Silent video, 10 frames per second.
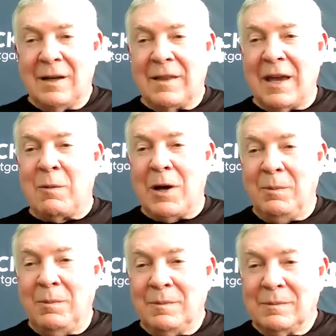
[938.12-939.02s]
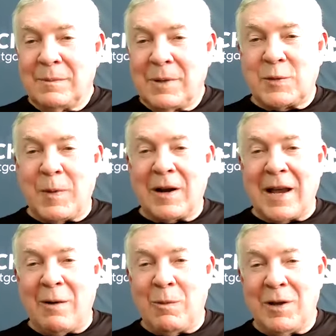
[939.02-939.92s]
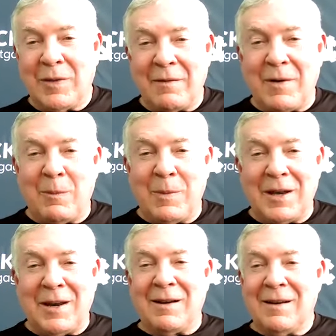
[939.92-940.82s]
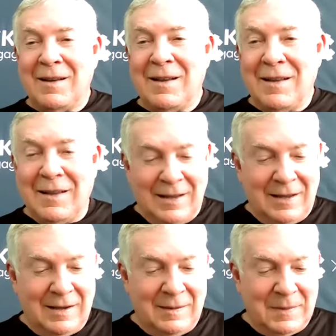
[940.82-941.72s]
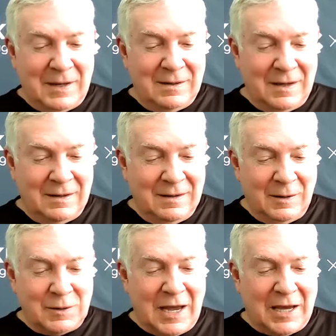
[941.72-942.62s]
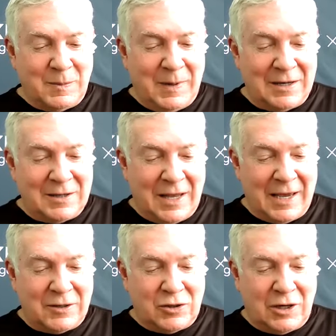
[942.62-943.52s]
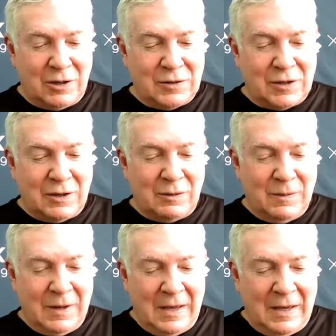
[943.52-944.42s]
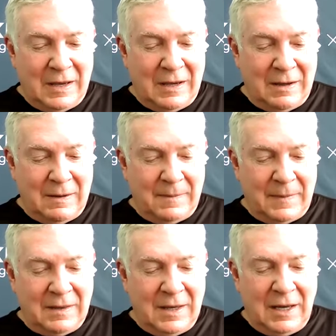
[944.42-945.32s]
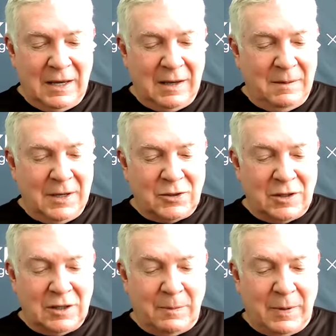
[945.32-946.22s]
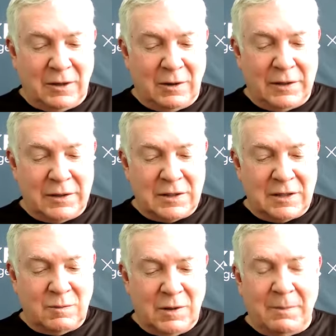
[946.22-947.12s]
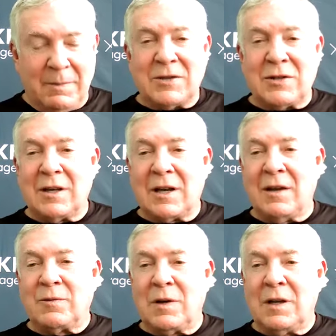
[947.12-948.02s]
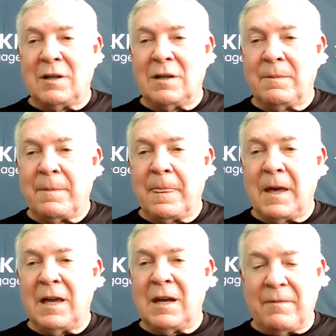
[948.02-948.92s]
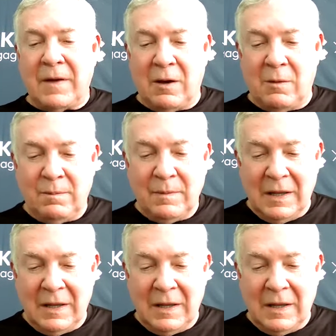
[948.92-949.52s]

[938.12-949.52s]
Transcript: they will. Pittsburgh guy will. They've all been here. And those guys beat us last year. So, and then he mentioned the punter is one of the best in the country, and the NFL